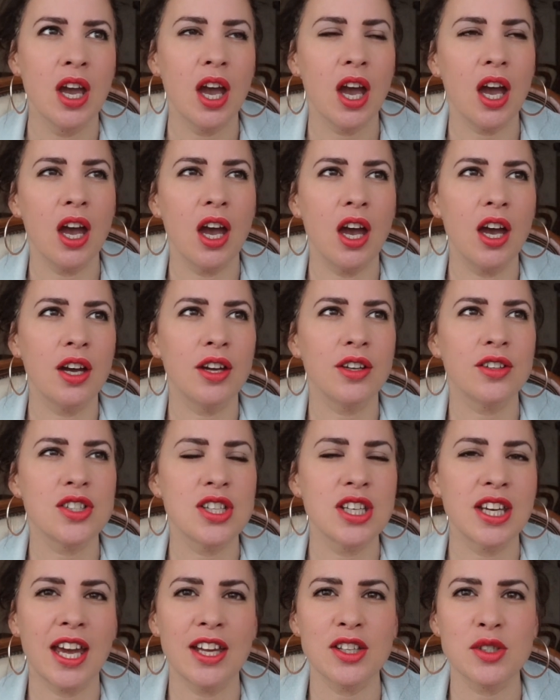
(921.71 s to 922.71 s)

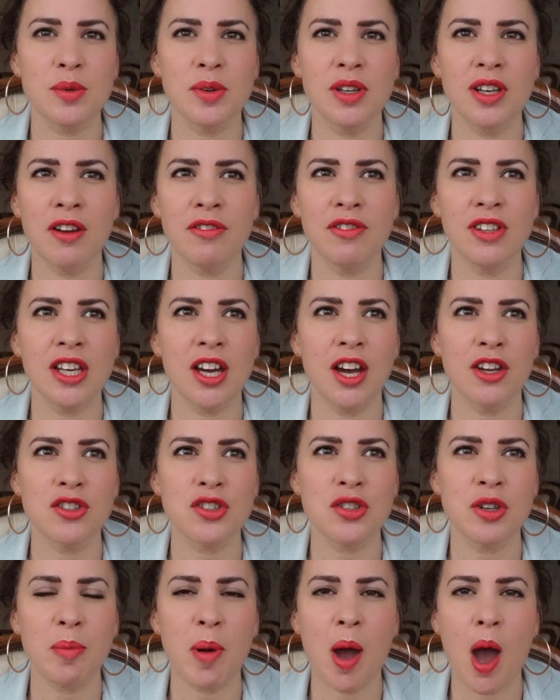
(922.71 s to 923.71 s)
To get to a lovely
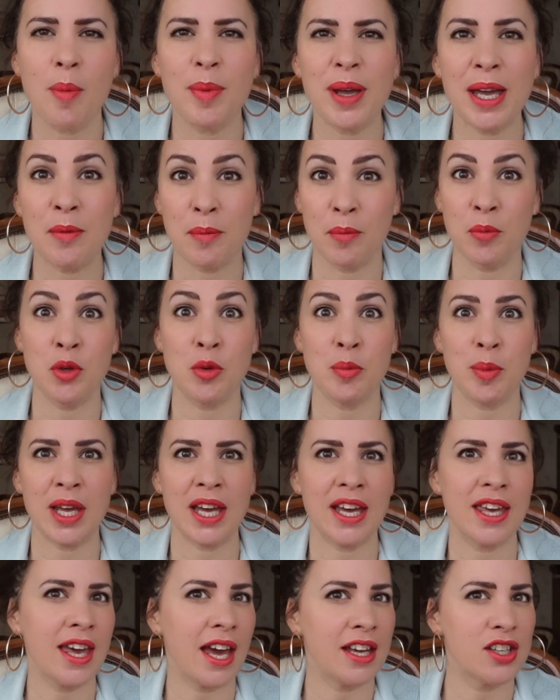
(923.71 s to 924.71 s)
country pub. It would be a
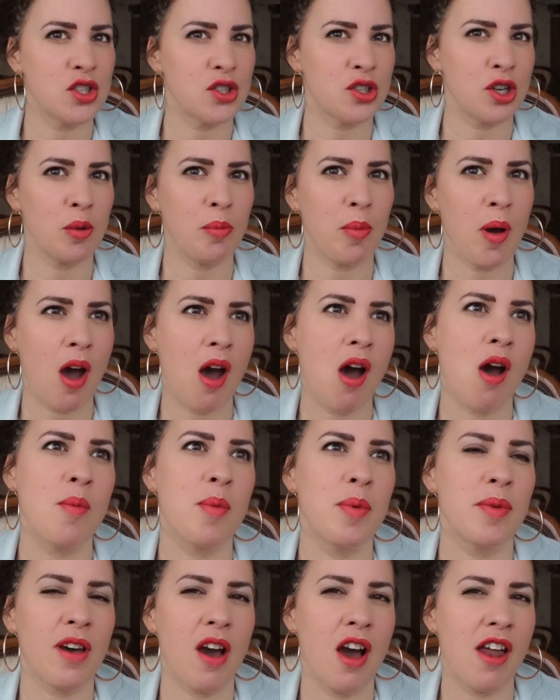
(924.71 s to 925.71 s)
gastro
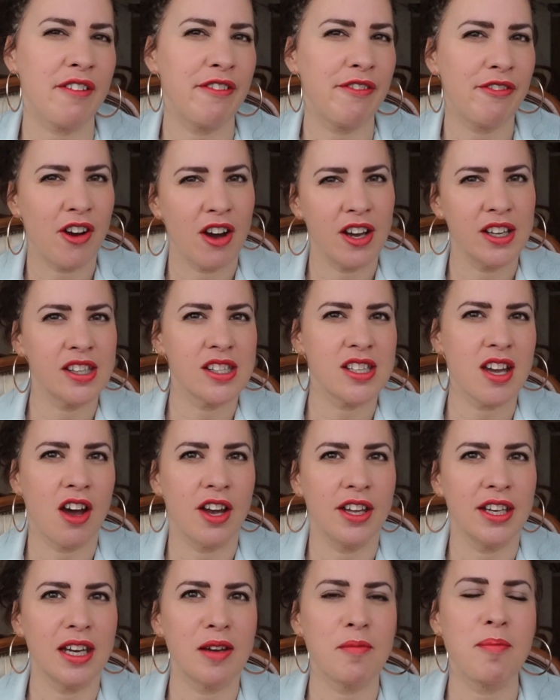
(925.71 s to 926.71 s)
pub, the kind of fine
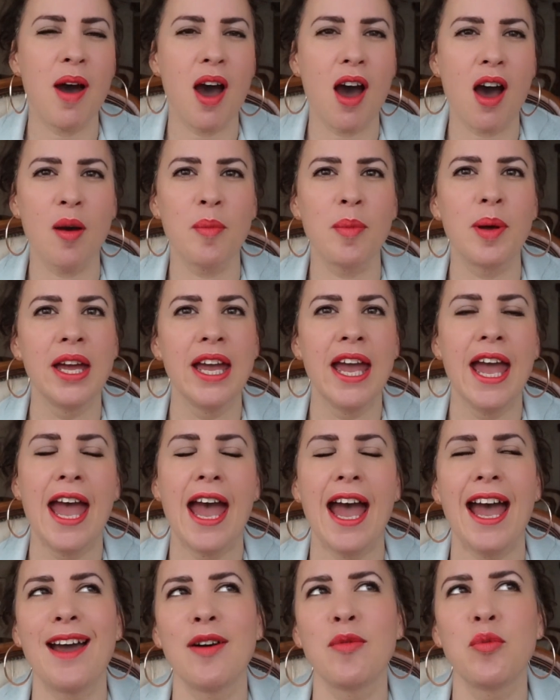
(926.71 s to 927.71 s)
dining pub,
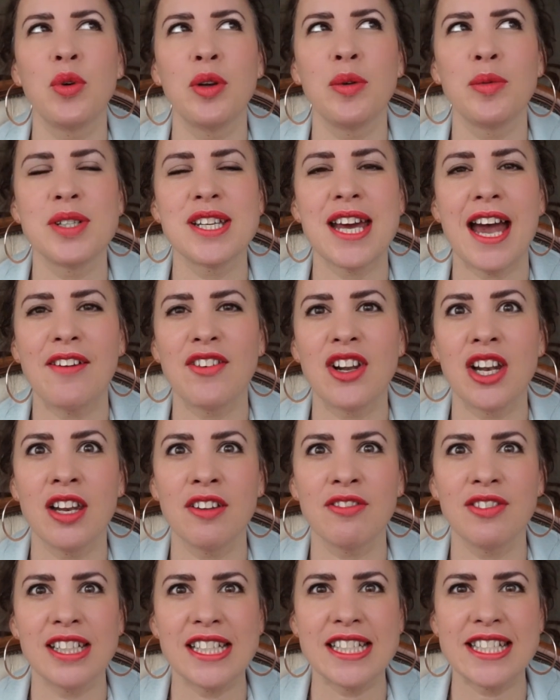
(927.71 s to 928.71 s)
and we would have a
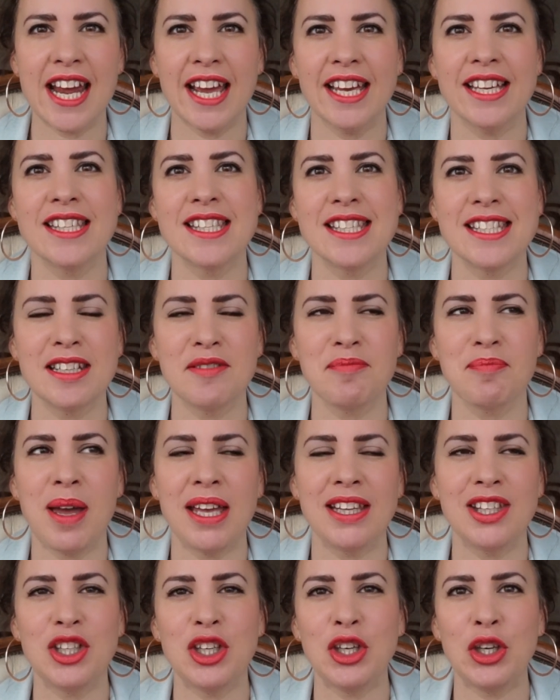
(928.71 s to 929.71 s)
lovely tasting
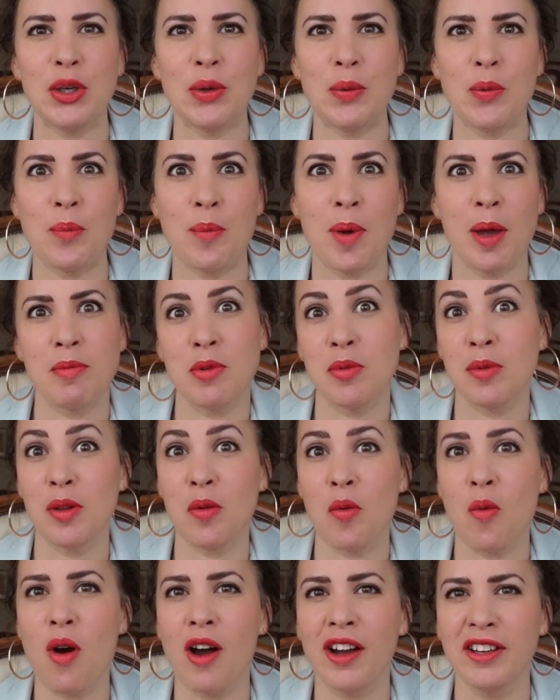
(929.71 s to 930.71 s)
menu, maybe with a
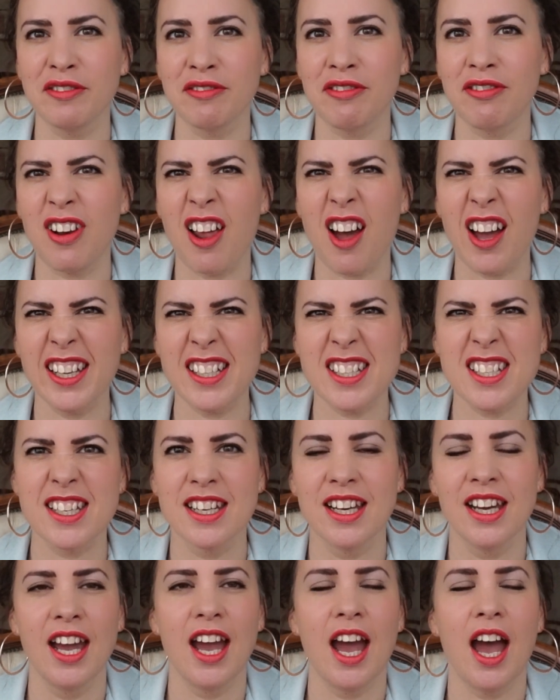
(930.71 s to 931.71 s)
wine flight.
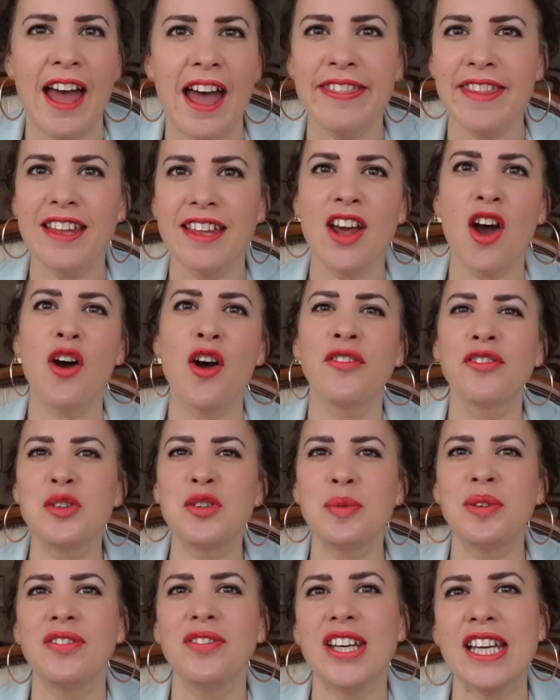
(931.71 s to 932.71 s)
And then after
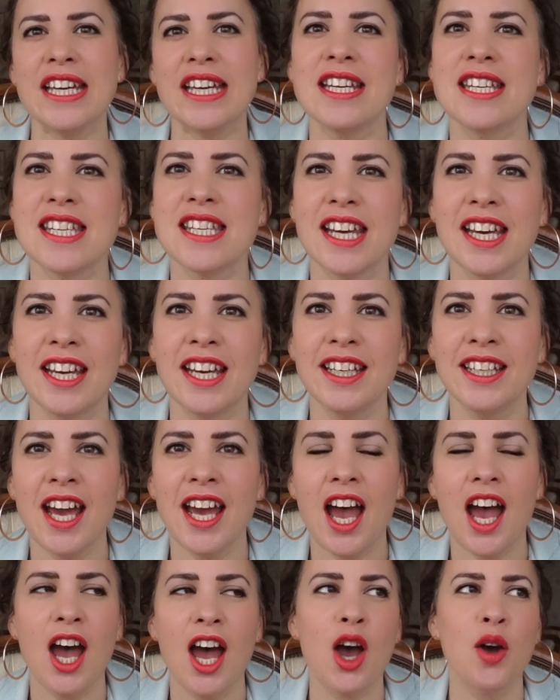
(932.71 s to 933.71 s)
we've eaten,
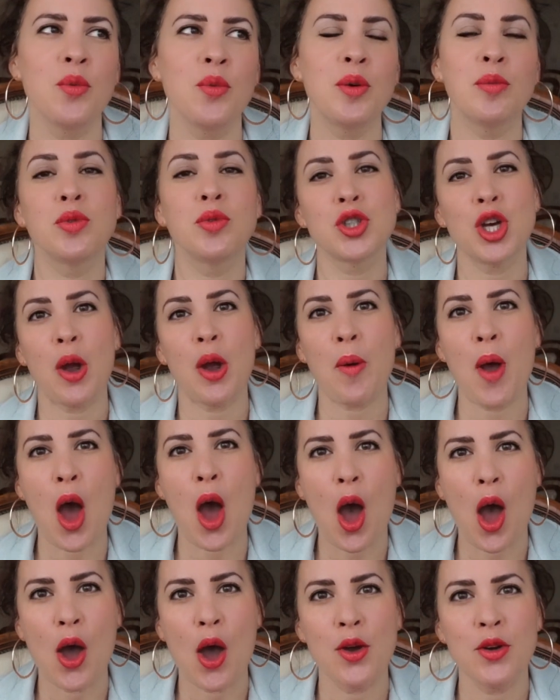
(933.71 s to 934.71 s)
we would go
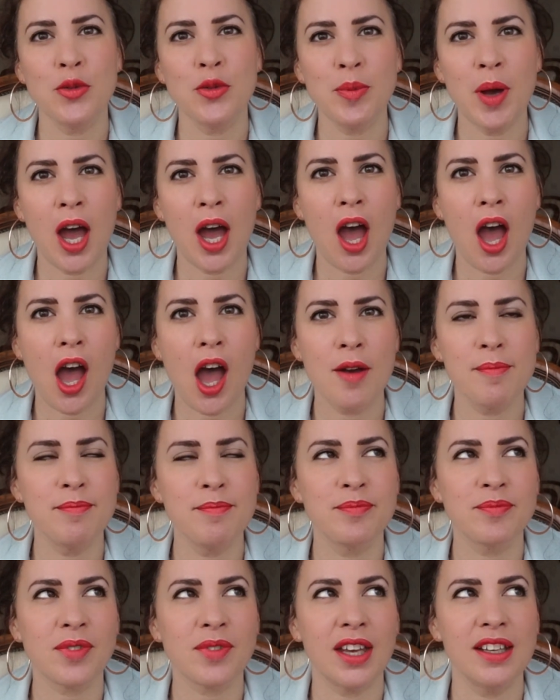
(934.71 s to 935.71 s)

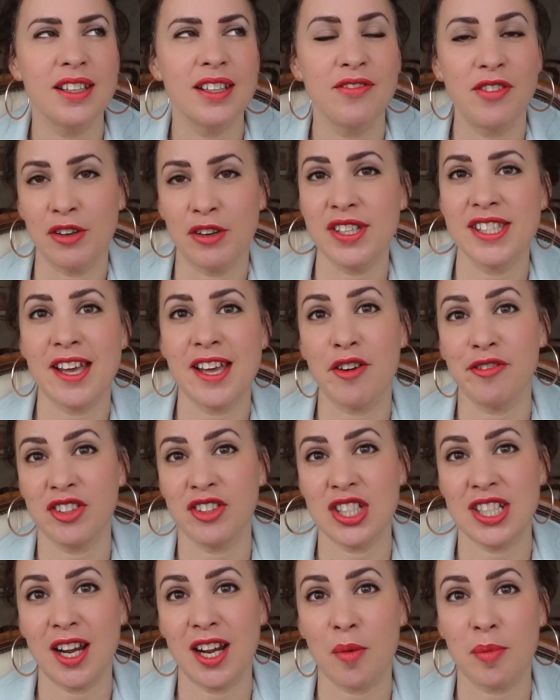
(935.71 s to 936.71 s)
home. Very
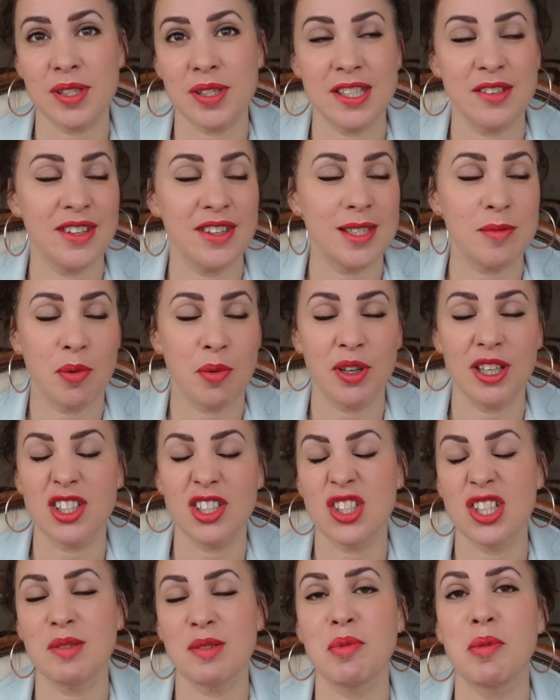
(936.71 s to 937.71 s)
selfishly, up until this point, it's
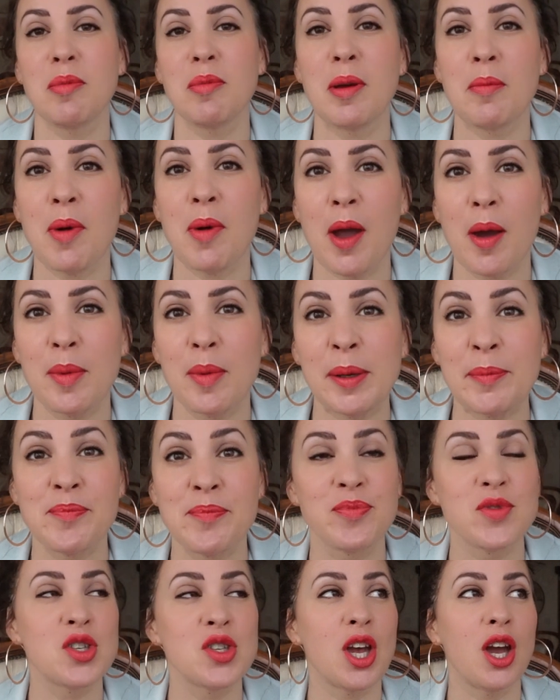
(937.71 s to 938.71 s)
just been me and my hubby.
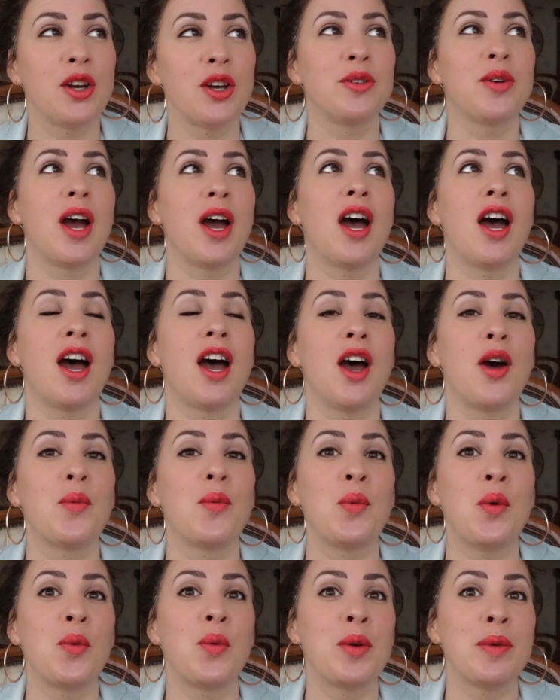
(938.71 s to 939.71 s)
So
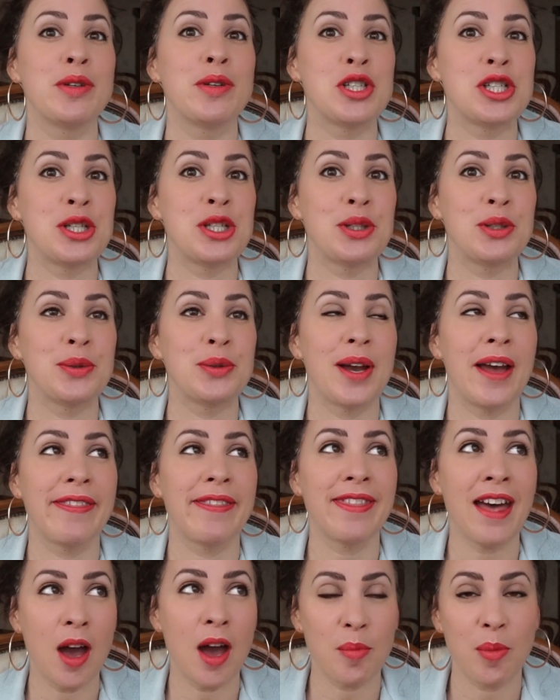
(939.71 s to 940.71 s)
what we would do at
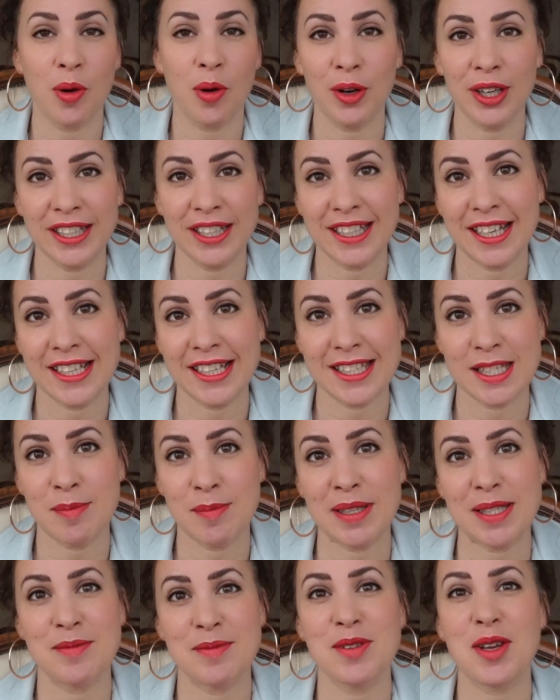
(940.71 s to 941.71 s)
that point is
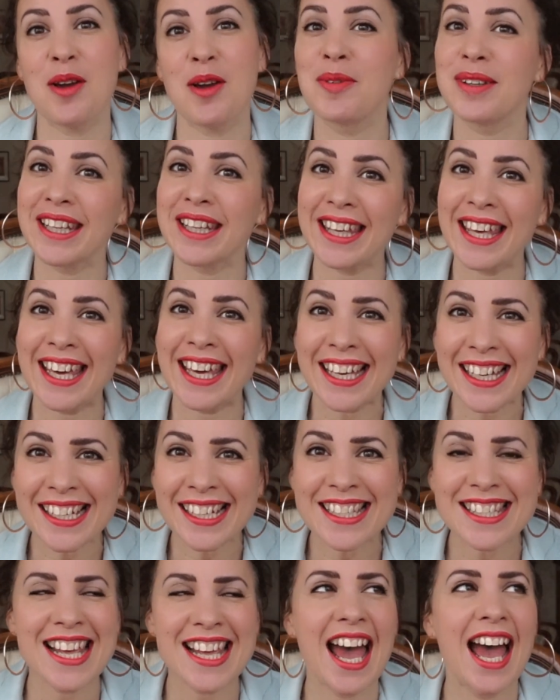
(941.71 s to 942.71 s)
spend some time with the
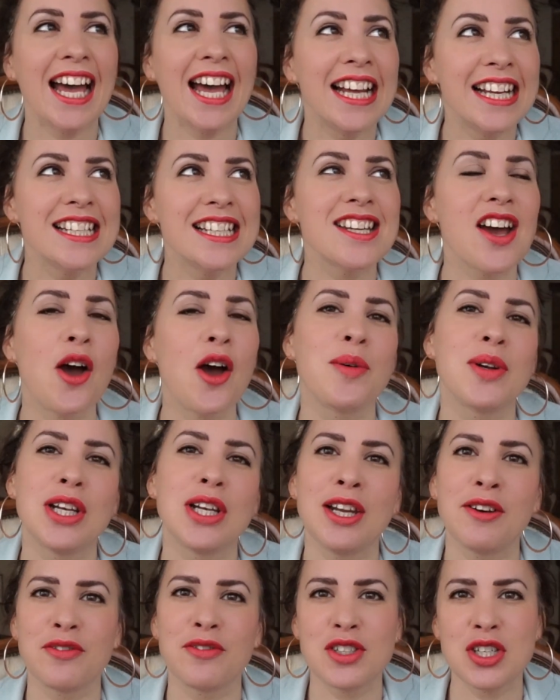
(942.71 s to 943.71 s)
kids, and I would
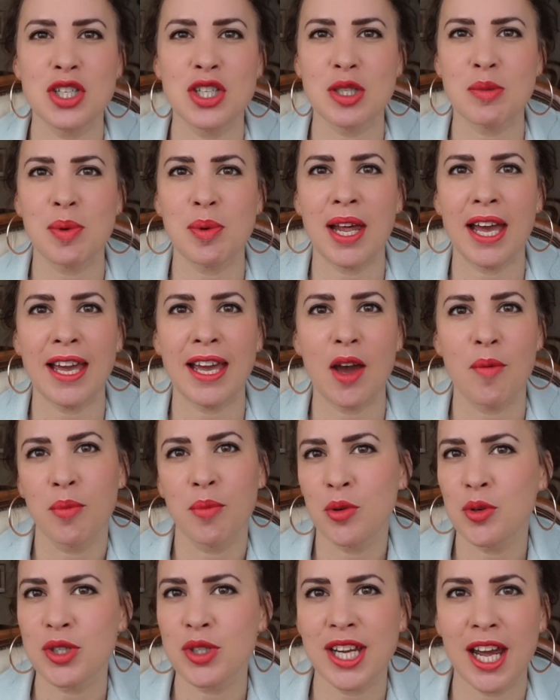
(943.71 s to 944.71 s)
love to just play a
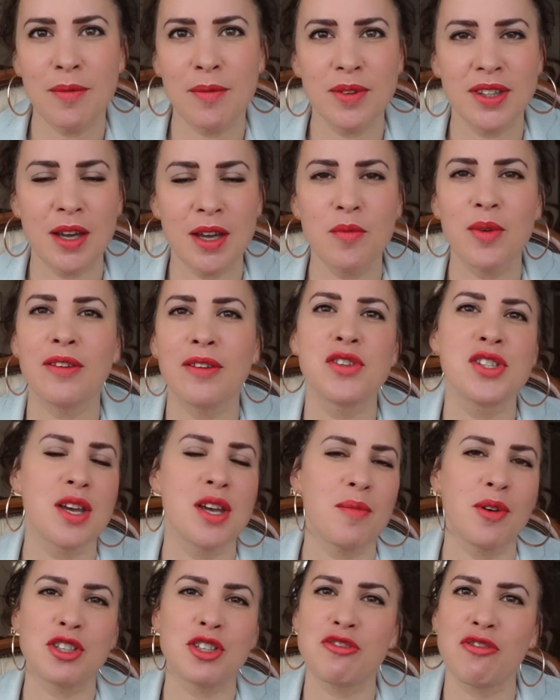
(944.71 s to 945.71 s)
board game with them. We have so
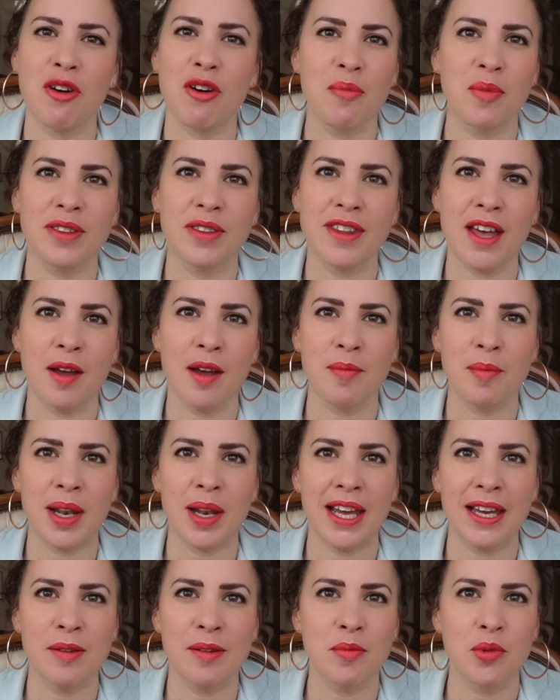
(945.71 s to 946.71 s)
much fun with them
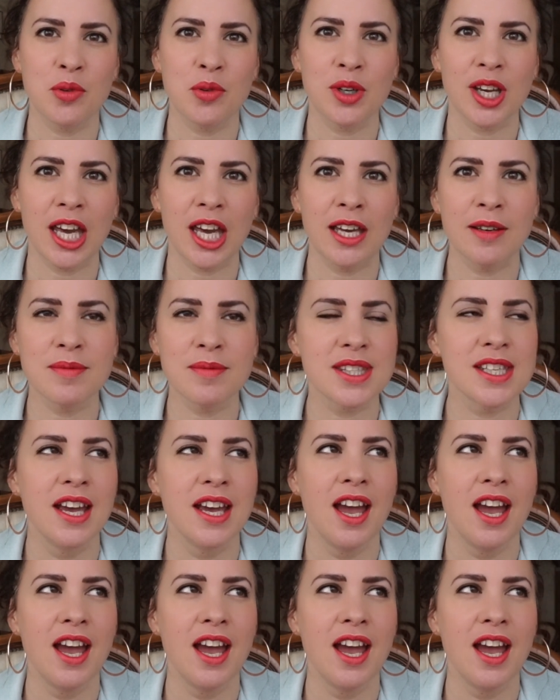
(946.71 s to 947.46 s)
playing board games.